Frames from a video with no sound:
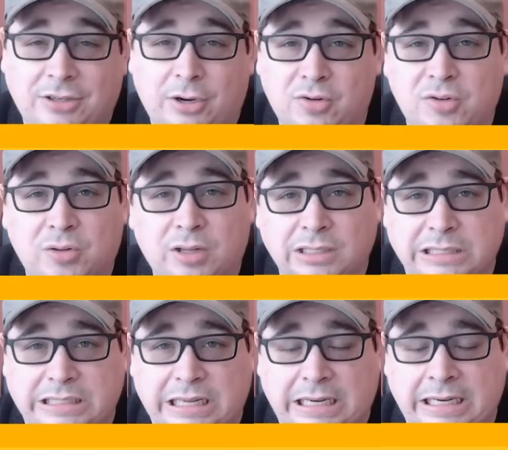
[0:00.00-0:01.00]
actually a cool little
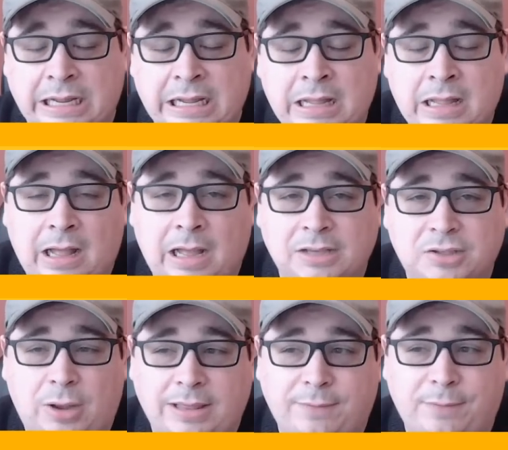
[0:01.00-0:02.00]
design. Uh,
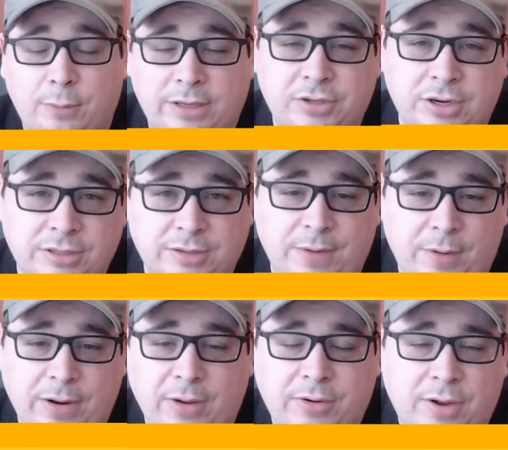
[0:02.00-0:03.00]
so I think Volition is a
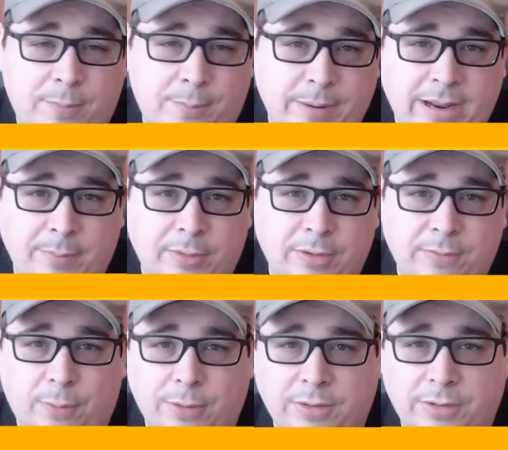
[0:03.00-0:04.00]
very good company. I'm
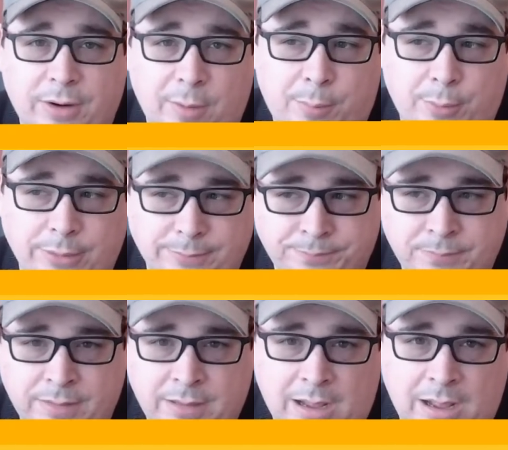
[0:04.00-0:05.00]
looking forward to their output.
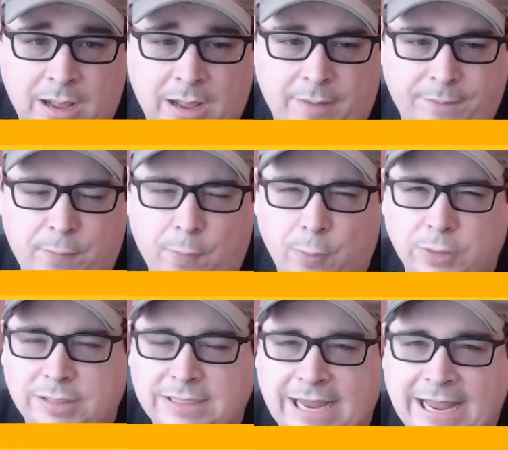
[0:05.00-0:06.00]
Uh,
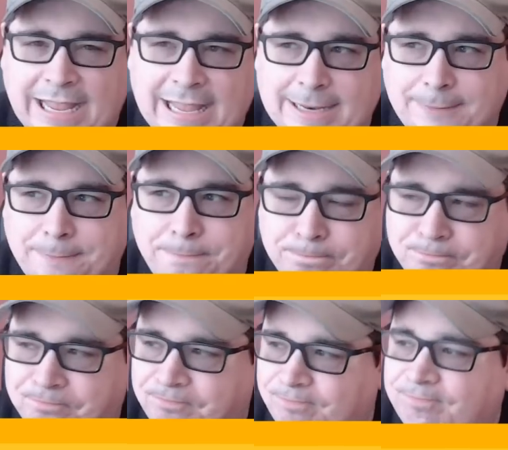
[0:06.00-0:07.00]
Forspoken,
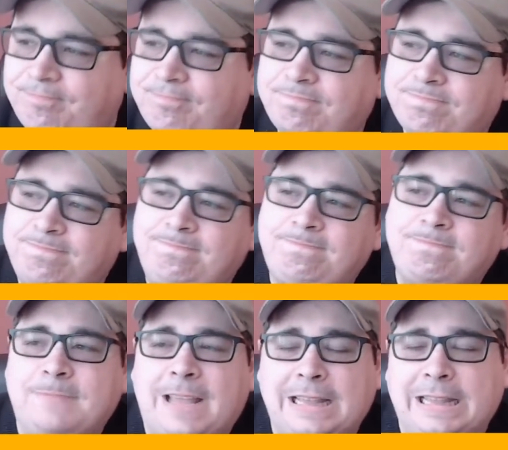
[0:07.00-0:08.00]

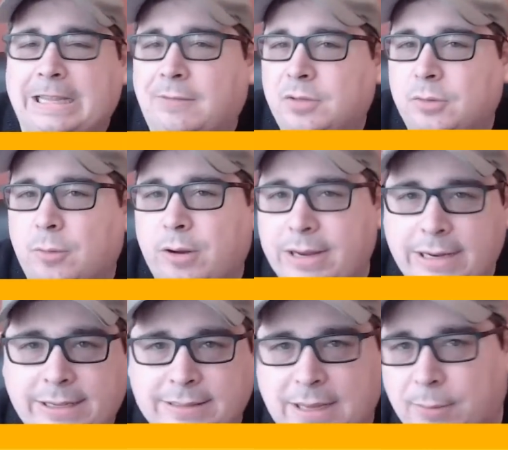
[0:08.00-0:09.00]
I love Square
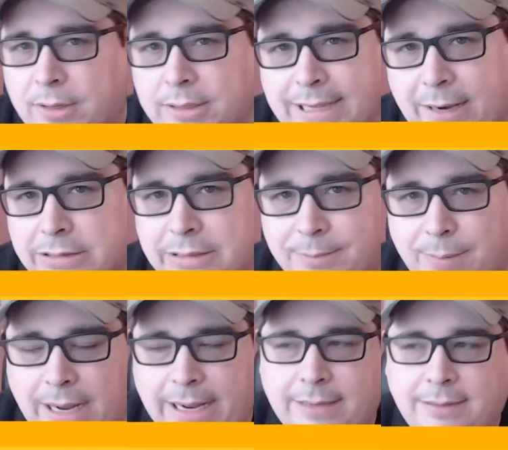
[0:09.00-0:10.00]
Enix. I will undoubtedly
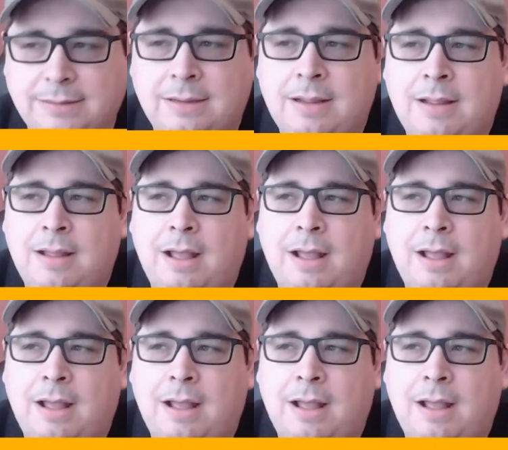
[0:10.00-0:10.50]
buy it.